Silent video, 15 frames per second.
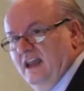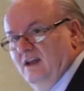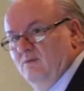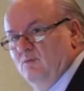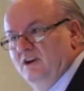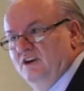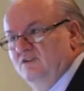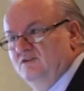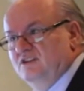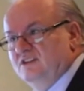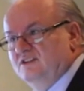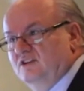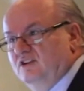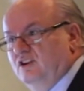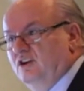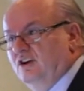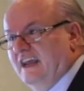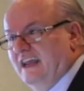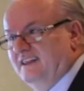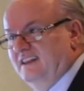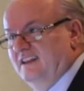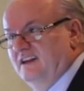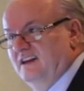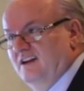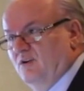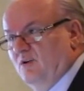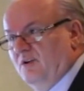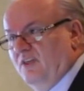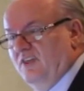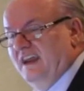And when you just look at
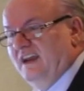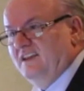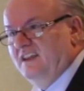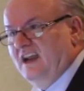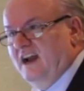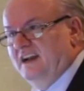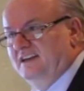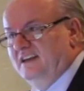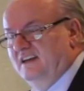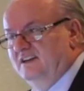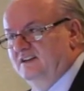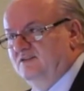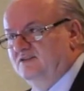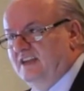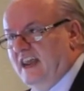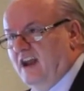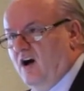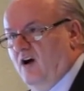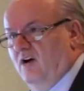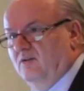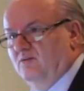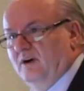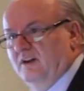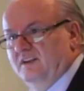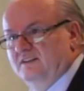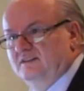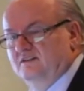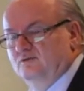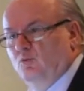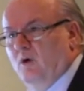or think of the idea, you say, oh, well,
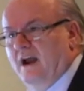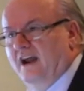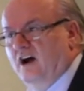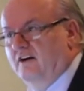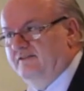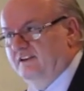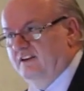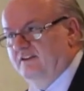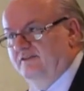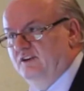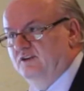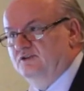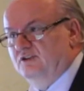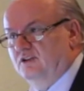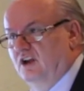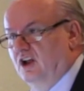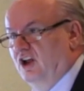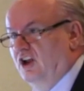this is way off in the future.